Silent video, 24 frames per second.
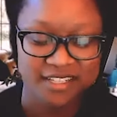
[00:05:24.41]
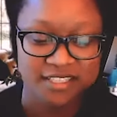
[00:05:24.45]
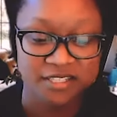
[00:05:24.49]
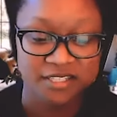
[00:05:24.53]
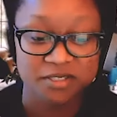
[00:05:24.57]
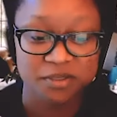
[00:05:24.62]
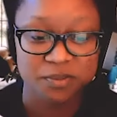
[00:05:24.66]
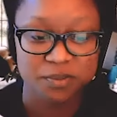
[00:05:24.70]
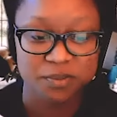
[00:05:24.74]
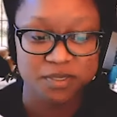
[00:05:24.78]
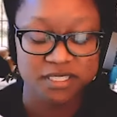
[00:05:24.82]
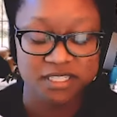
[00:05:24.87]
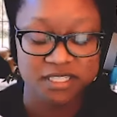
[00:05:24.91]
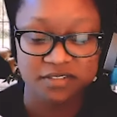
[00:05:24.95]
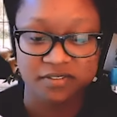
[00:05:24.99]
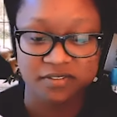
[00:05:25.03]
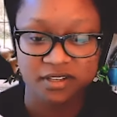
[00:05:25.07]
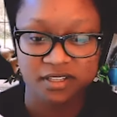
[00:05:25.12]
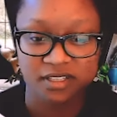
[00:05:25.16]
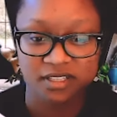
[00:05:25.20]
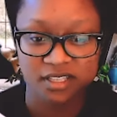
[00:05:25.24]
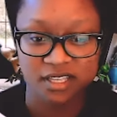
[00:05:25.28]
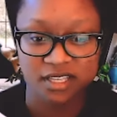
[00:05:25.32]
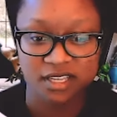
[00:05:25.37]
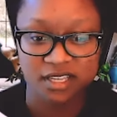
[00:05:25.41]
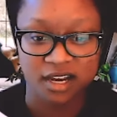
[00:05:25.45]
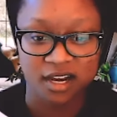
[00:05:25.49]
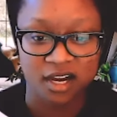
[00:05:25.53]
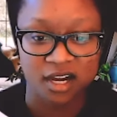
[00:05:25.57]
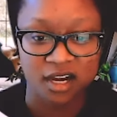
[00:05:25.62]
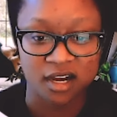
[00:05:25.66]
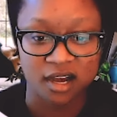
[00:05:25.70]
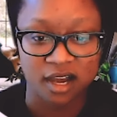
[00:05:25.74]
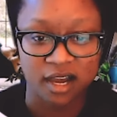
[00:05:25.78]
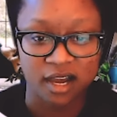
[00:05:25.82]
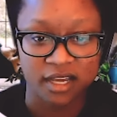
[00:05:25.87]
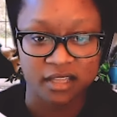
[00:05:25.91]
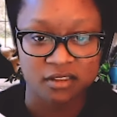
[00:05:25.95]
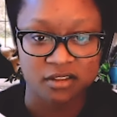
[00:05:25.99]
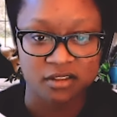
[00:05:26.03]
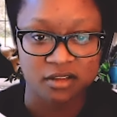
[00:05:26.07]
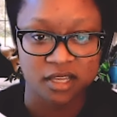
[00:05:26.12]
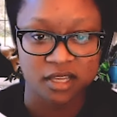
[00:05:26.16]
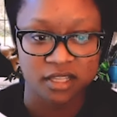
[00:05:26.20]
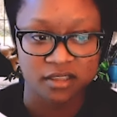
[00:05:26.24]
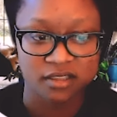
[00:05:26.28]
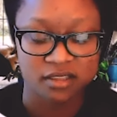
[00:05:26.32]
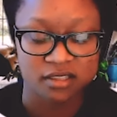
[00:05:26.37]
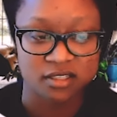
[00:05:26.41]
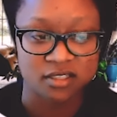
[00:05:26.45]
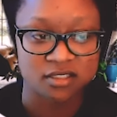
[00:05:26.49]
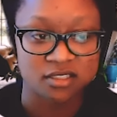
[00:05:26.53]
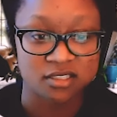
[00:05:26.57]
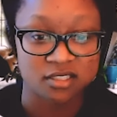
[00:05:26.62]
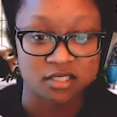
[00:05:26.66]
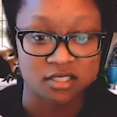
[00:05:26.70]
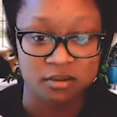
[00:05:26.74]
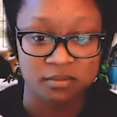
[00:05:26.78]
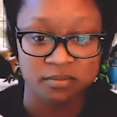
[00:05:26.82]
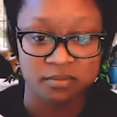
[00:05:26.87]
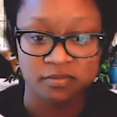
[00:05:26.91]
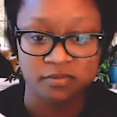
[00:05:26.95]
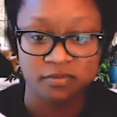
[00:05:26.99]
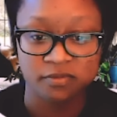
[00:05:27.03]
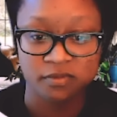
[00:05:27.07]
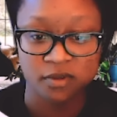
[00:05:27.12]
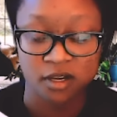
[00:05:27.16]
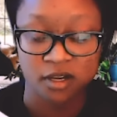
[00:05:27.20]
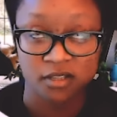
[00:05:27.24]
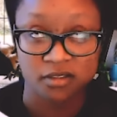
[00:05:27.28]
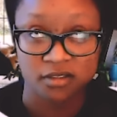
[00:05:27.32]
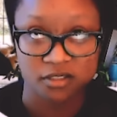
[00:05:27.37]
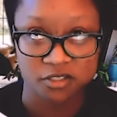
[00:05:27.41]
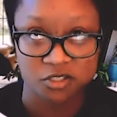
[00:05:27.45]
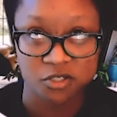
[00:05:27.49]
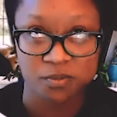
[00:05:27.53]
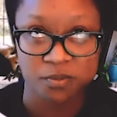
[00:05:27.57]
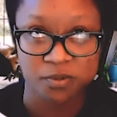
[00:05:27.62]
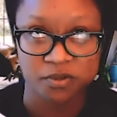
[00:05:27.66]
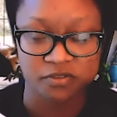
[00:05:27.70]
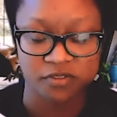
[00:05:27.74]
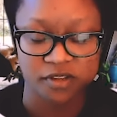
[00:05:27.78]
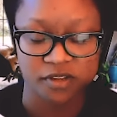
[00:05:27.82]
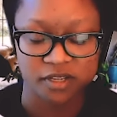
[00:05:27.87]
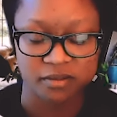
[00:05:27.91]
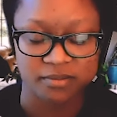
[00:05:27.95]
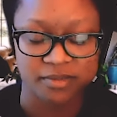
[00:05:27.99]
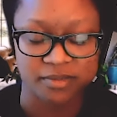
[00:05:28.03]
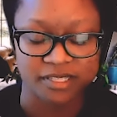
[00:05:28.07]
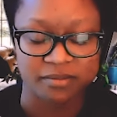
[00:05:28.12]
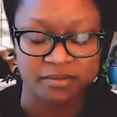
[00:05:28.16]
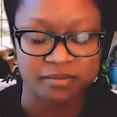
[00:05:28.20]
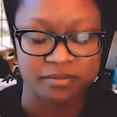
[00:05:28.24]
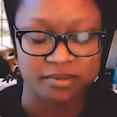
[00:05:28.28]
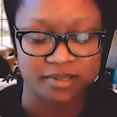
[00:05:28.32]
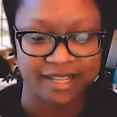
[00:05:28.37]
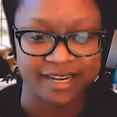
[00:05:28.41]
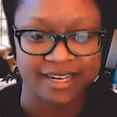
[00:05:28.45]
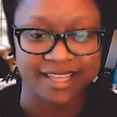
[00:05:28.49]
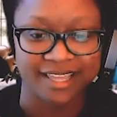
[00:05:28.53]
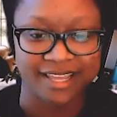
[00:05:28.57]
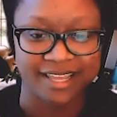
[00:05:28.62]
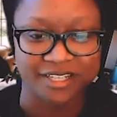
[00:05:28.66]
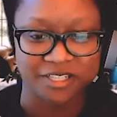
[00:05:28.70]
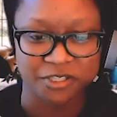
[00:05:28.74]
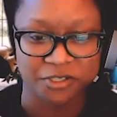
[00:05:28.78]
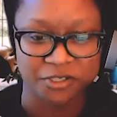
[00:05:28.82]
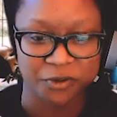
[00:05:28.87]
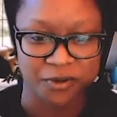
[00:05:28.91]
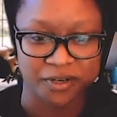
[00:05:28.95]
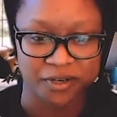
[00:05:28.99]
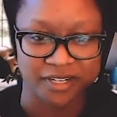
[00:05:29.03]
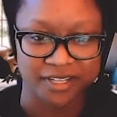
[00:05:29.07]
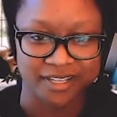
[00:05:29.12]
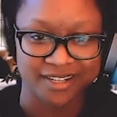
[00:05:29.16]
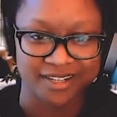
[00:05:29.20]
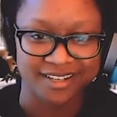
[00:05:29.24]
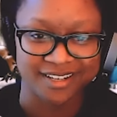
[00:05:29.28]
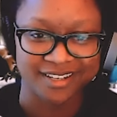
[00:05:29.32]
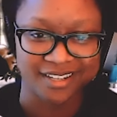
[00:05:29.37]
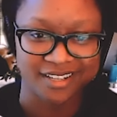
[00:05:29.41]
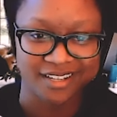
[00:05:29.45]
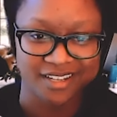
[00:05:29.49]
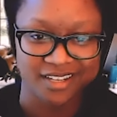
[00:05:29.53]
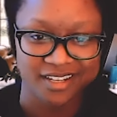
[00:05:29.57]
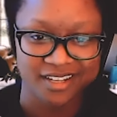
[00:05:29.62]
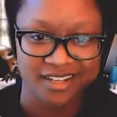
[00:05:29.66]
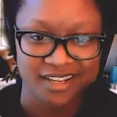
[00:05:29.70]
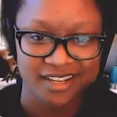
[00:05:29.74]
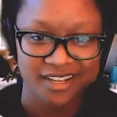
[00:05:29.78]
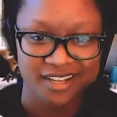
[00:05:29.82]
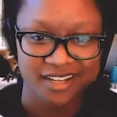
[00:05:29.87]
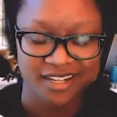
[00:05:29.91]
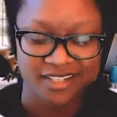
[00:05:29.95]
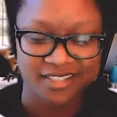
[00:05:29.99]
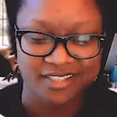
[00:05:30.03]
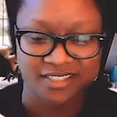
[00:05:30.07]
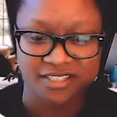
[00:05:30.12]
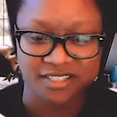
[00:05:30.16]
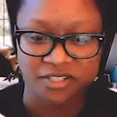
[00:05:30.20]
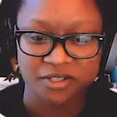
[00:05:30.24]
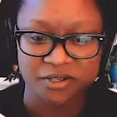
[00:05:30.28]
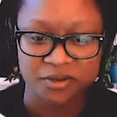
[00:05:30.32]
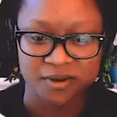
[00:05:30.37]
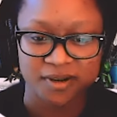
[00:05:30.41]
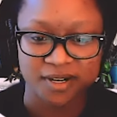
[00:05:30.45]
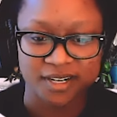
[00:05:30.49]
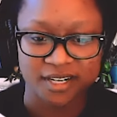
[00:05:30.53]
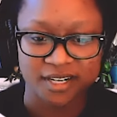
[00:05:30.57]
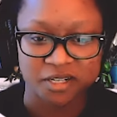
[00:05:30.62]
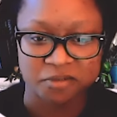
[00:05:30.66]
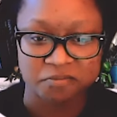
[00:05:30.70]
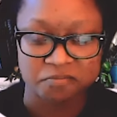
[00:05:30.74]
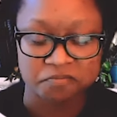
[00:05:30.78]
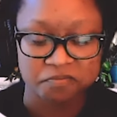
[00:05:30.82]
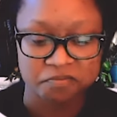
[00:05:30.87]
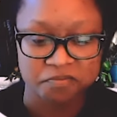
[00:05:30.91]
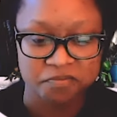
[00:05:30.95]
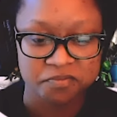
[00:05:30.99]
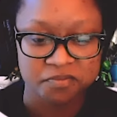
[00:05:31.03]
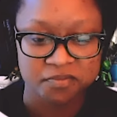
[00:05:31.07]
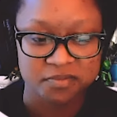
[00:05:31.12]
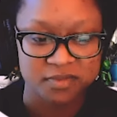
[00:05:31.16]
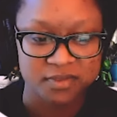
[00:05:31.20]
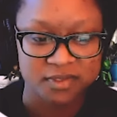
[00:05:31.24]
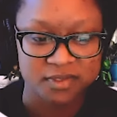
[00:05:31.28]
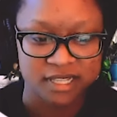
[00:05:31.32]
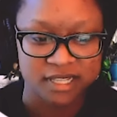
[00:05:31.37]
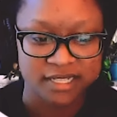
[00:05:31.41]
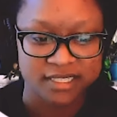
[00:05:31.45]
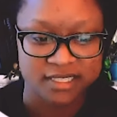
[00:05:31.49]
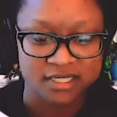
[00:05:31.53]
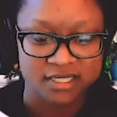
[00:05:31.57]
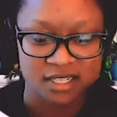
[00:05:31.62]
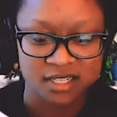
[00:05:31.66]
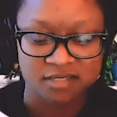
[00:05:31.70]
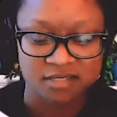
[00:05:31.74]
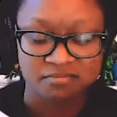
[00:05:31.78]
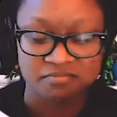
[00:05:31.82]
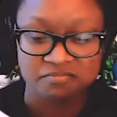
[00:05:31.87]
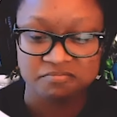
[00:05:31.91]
So specifically, I look at the superfamily Platygastroidea, and so that's a